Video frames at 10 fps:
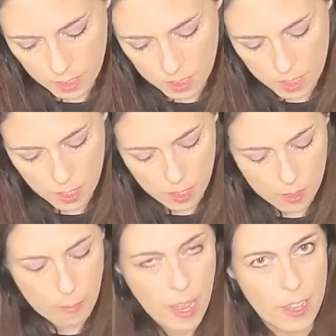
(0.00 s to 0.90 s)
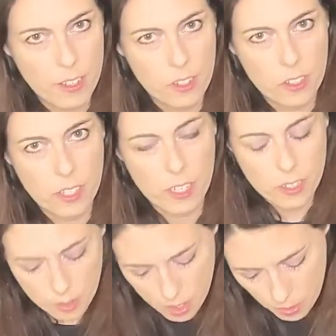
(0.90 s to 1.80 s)
And then on the back, just
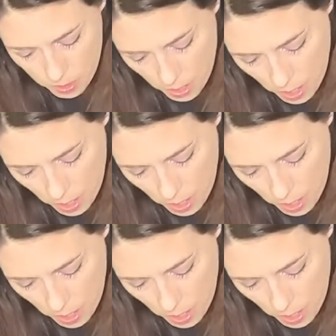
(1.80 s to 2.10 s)
letting you know that